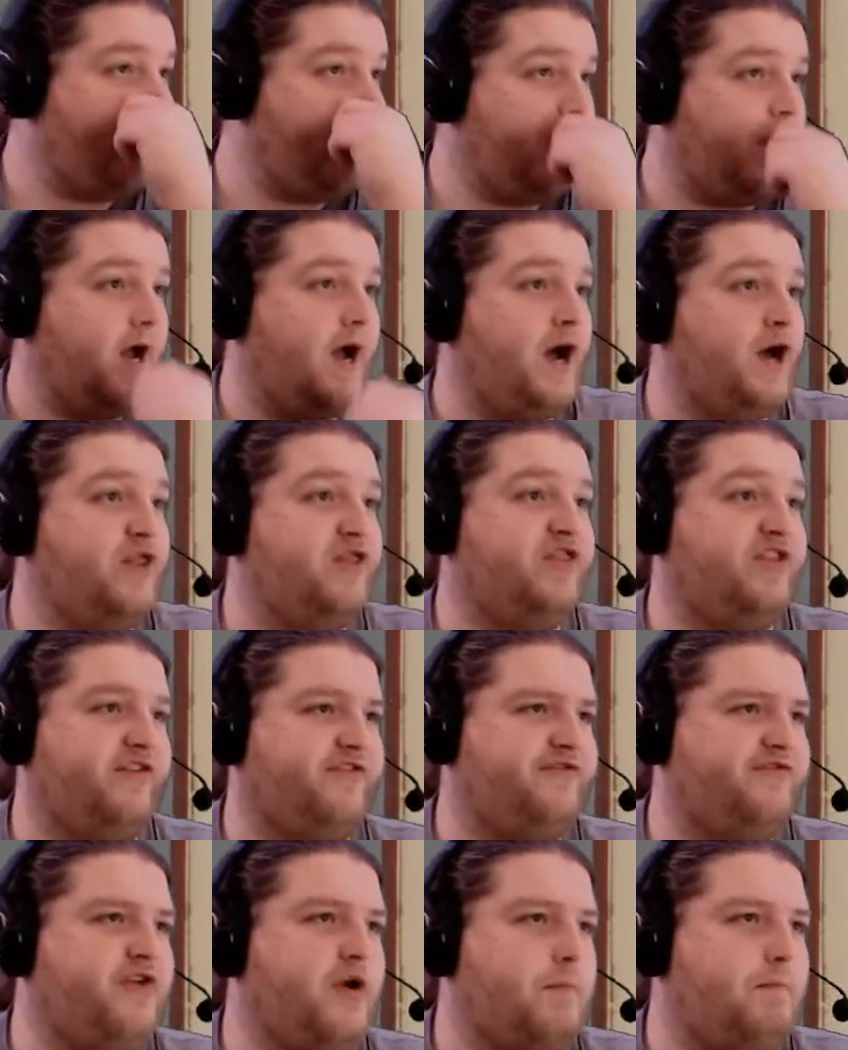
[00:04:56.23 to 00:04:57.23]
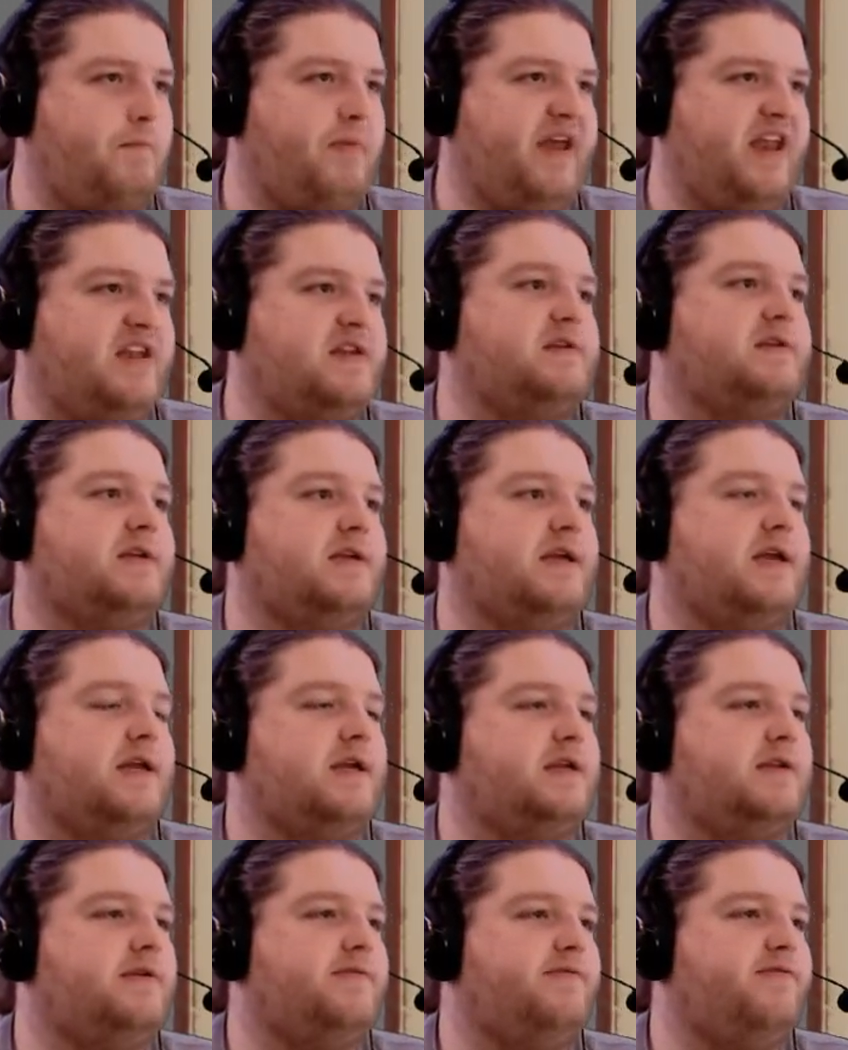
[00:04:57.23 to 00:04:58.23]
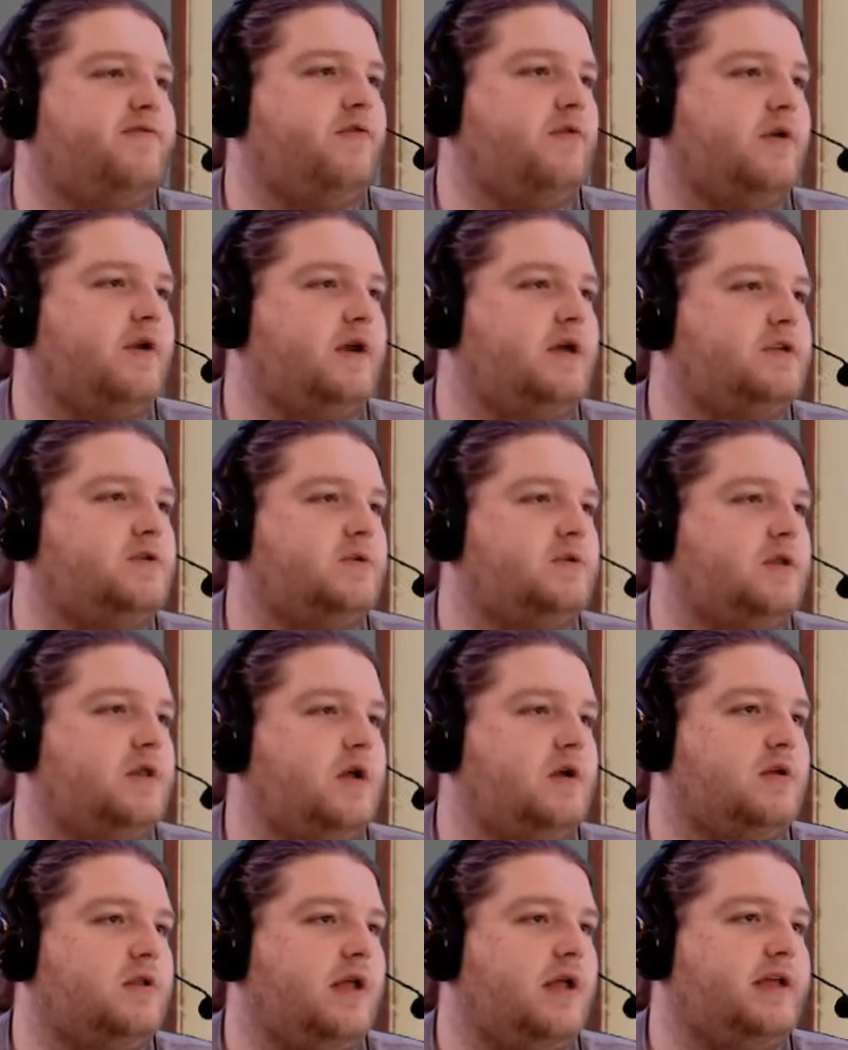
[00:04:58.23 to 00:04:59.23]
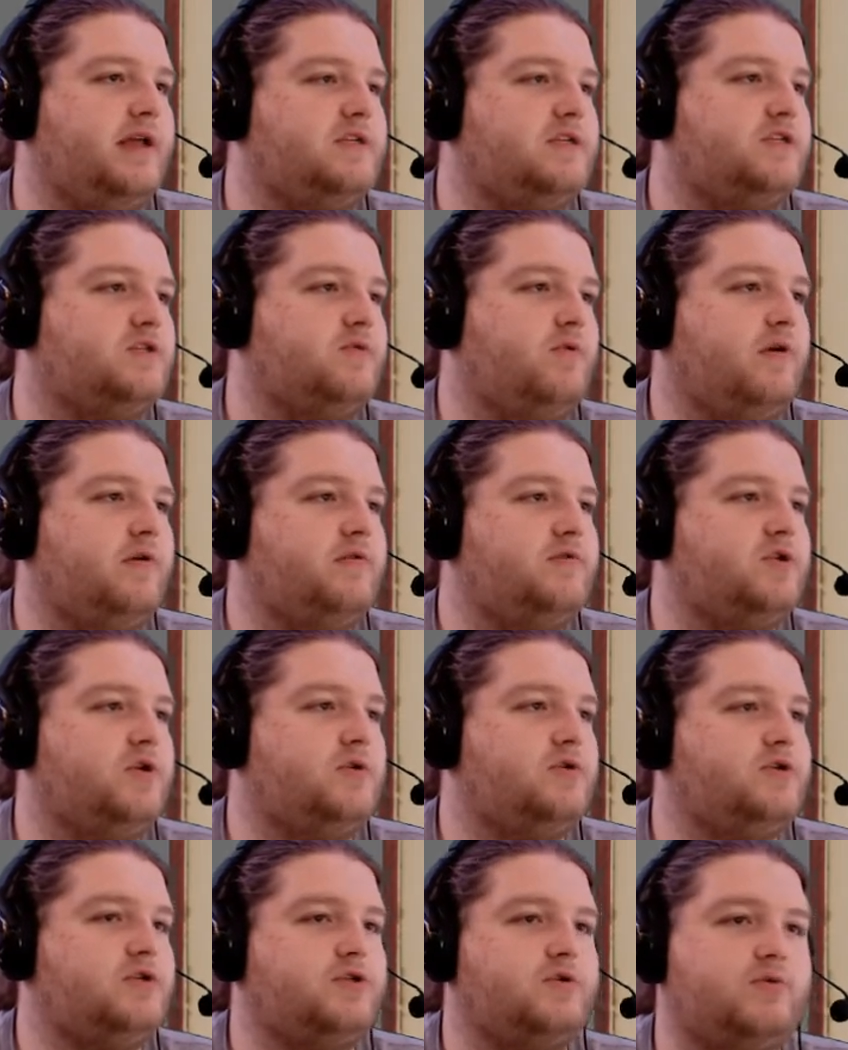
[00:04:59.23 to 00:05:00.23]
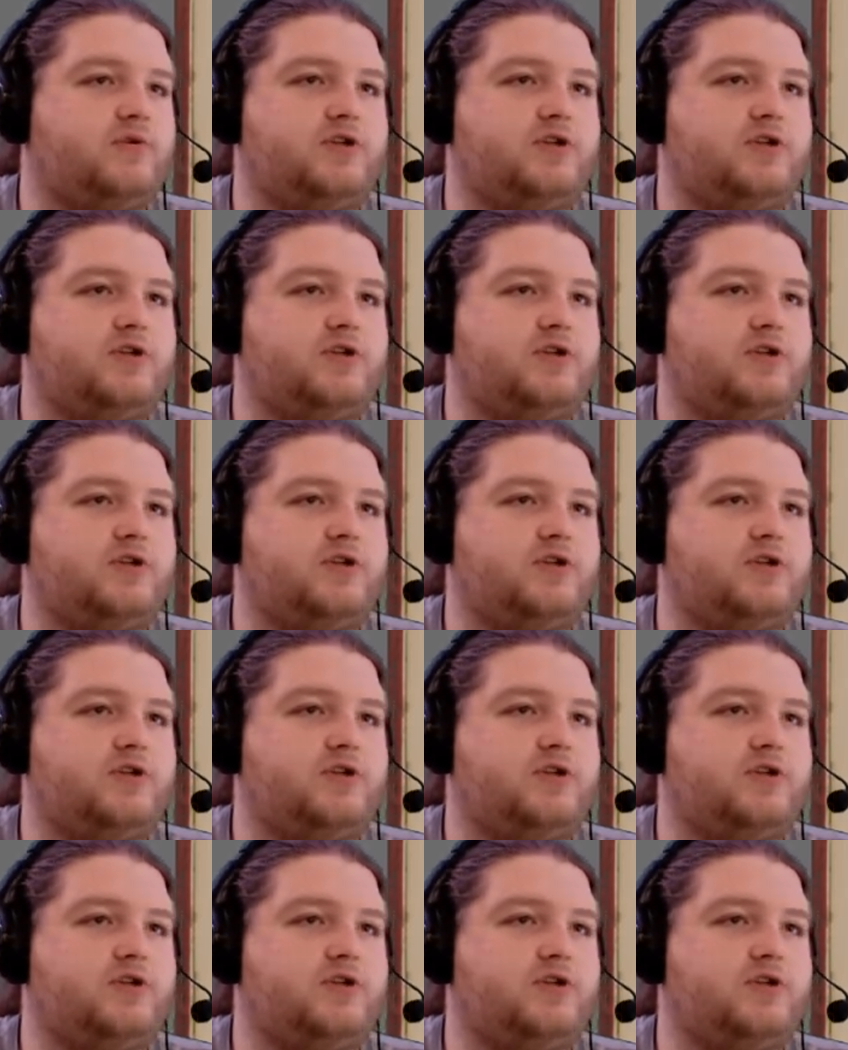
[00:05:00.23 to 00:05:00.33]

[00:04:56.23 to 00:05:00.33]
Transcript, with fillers: Uh, The Forbidden Kingdom. Four knights with long lances, twelve soldiers with